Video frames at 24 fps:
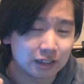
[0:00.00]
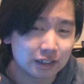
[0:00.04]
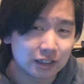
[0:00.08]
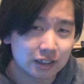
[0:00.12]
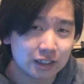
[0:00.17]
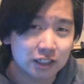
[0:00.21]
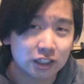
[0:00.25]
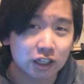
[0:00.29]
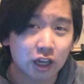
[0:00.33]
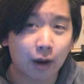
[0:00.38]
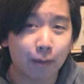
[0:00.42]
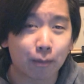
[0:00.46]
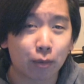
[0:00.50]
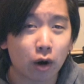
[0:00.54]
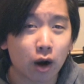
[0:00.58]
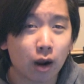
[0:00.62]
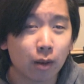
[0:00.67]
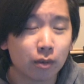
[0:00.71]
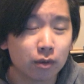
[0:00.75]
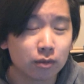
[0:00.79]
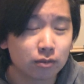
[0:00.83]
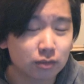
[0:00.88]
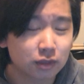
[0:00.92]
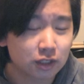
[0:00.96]
it's got
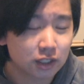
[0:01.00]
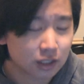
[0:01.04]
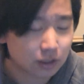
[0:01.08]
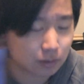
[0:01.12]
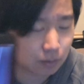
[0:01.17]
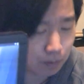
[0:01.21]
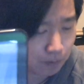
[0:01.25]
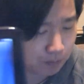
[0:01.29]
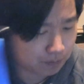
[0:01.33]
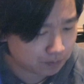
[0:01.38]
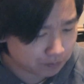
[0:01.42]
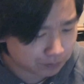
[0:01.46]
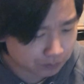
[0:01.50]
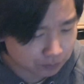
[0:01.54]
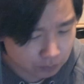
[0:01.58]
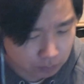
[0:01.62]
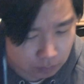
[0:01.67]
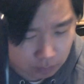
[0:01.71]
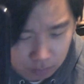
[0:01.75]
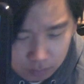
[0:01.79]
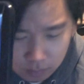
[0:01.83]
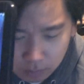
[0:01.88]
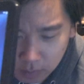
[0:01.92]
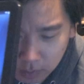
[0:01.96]
problems.
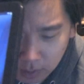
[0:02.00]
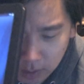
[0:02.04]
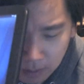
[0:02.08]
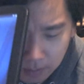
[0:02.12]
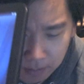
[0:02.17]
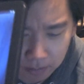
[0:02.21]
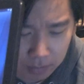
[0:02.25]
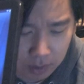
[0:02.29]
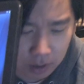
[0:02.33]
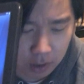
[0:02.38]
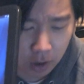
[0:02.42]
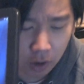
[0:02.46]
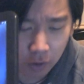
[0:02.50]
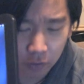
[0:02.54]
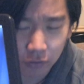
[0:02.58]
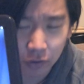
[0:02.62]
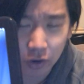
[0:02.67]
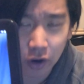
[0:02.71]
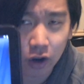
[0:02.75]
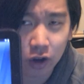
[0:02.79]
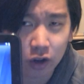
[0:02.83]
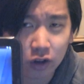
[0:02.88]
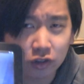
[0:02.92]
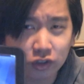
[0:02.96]
But
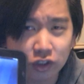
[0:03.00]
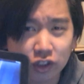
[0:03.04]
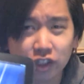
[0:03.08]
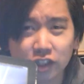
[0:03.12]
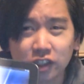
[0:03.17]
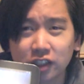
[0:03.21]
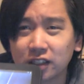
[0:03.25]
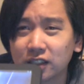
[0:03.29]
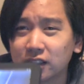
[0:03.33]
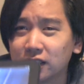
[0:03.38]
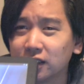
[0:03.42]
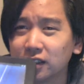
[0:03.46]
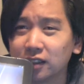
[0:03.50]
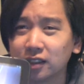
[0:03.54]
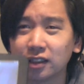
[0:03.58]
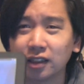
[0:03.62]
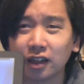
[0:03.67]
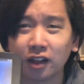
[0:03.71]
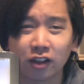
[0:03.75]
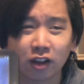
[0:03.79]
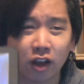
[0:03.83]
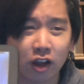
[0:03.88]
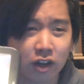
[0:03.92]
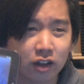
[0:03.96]
overall, just
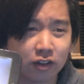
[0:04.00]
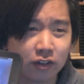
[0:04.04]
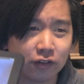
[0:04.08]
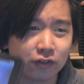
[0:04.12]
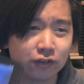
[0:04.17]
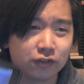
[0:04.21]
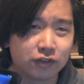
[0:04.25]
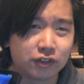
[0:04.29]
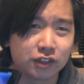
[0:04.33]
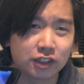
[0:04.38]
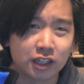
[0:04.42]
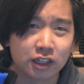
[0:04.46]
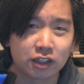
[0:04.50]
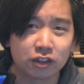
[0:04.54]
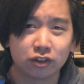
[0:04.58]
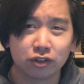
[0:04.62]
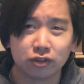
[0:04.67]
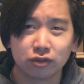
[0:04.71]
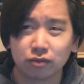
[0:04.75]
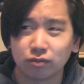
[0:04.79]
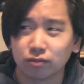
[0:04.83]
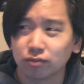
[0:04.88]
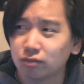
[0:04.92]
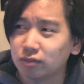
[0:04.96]
a lot of
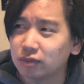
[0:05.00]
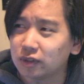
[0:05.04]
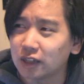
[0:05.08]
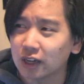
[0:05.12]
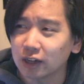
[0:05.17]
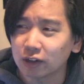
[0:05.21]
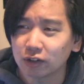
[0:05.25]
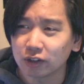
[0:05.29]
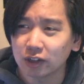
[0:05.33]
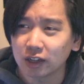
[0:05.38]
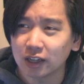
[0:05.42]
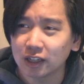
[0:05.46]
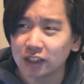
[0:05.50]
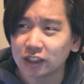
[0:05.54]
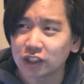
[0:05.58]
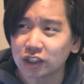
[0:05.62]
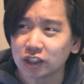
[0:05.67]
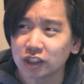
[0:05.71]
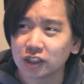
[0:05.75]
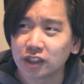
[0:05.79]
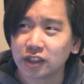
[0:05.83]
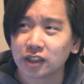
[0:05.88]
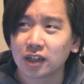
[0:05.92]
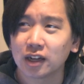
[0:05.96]
signal
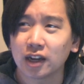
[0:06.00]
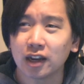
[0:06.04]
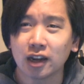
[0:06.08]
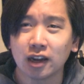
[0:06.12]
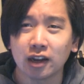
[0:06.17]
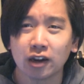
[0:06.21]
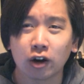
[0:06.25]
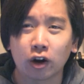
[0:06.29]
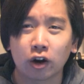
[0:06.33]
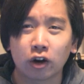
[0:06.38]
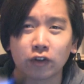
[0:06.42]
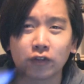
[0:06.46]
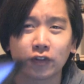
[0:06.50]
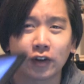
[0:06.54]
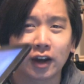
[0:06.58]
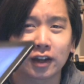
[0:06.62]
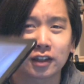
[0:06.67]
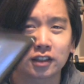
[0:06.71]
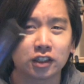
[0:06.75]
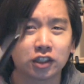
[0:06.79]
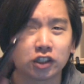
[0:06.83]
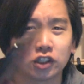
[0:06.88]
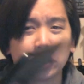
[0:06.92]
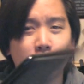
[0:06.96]
degradation and
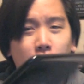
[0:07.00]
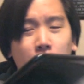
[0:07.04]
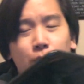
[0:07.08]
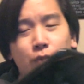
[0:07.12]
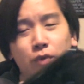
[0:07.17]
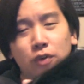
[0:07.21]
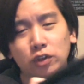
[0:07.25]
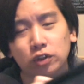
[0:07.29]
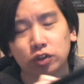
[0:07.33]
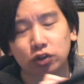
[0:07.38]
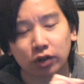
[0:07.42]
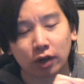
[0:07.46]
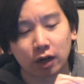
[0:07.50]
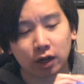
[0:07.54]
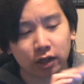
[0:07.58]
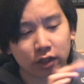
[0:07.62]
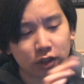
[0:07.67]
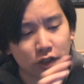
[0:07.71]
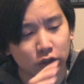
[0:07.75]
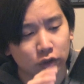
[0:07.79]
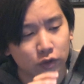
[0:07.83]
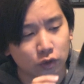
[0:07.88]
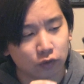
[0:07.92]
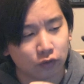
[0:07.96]
artifacts that show up when you try
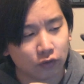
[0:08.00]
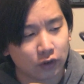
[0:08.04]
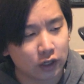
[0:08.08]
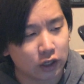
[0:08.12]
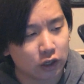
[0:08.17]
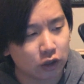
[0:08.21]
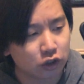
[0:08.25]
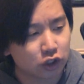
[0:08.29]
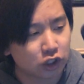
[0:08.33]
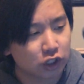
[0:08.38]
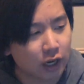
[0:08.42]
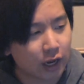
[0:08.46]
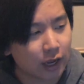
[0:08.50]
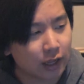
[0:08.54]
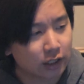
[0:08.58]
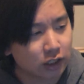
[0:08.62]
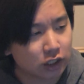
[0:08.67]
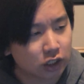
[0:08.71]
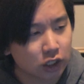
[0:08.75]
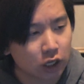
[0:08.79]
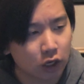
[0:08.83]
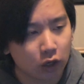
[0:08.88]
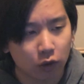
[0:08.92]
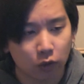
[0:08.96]
to video chat.
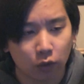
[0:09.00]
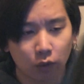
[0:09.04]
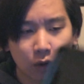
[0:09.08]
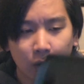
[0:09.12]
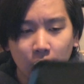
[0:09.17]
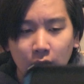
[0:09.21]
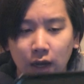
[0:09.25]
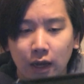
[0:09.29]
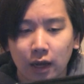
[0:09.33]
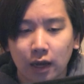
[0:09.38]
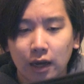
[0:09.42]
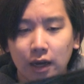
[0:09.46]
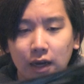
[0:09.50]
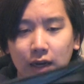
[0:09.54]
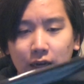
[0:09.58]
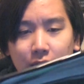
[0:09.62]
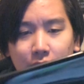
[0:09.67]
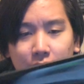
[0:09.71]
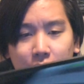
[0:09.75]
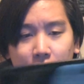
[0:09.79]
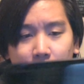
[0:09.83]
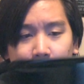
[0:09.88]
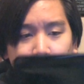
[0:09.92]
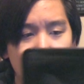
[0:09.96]
So,
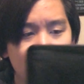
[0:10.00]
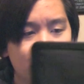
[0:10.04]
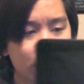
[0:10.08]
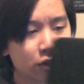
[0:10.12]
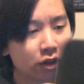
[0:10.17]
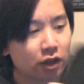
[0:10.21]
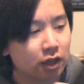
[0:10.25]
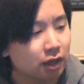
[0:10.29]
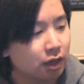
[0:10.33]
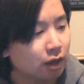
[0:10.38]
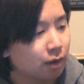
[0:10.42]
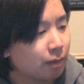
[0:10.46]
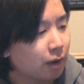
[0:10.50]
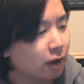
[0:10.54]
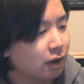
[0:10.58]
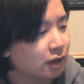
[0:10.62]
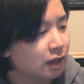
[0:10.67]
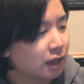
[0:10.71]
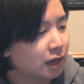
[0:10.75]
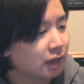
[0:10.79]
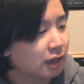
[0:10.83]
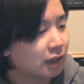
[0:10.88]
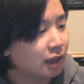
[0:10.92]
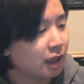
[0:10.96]
if you're thinking about
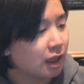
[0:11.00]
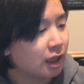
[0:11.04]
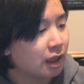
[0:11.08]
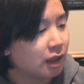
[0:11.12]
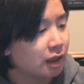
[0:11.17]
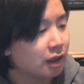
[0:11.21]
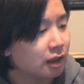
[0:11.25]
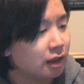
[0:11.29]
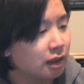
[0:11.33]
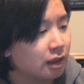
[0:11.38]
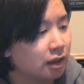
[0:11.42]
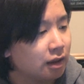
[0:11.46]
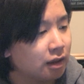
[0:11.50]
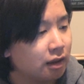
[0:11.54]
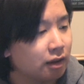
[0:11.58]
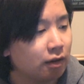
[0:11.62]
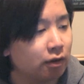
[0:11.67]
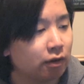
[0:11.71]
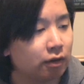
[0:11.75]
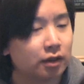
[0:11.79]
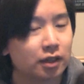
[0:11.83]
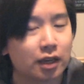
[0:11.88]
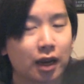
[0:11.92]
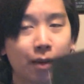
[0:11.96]
getting
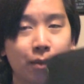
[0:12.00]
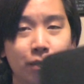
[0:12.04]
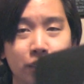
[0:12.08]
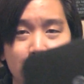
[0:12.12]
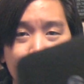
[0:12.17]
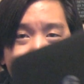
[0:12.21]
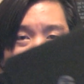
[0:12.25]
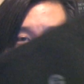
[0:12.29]
a tablet to